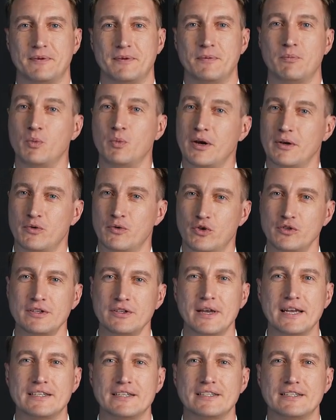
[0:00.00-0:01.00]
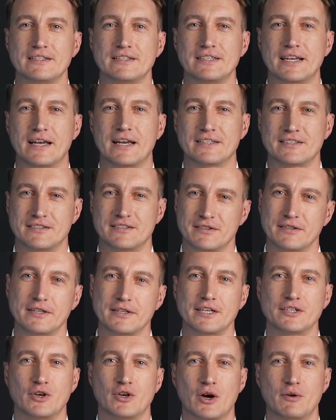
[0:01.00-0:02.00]
What looks like success
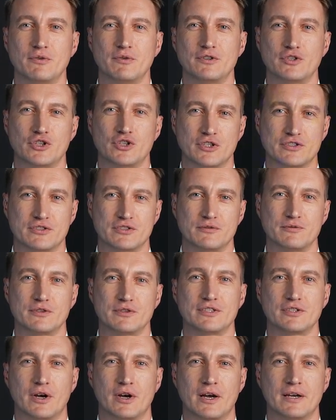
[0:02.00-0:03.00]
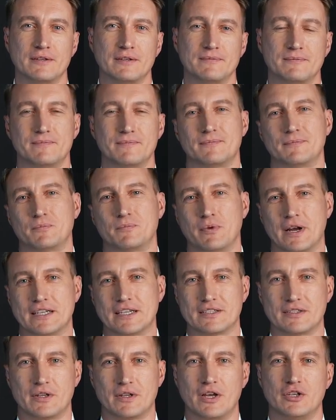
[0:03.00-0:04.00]
is often just a facade.
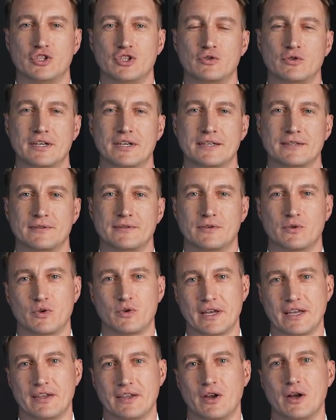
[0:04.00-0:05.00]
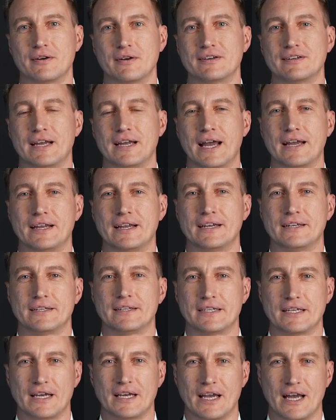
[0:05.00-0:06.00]
Rented luxury, credit card stacking,
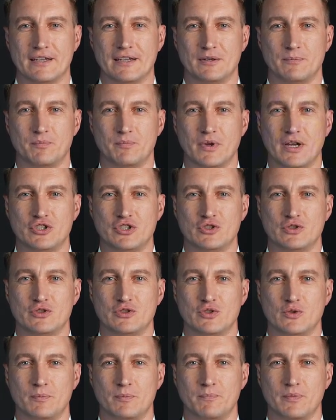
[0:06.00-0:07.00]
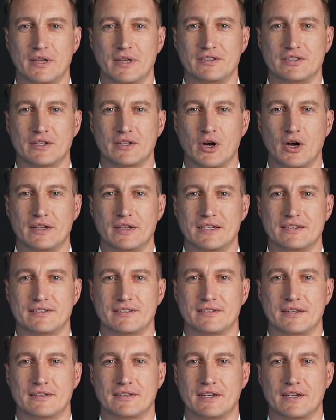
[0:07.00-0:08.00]
and the pressure to impress an audience
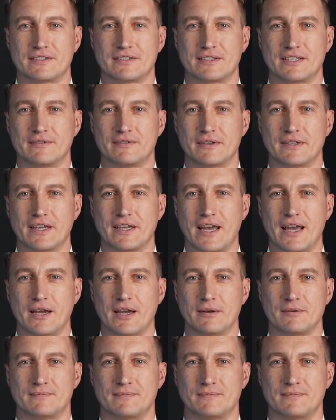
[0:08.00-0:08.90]
that doesn't even care.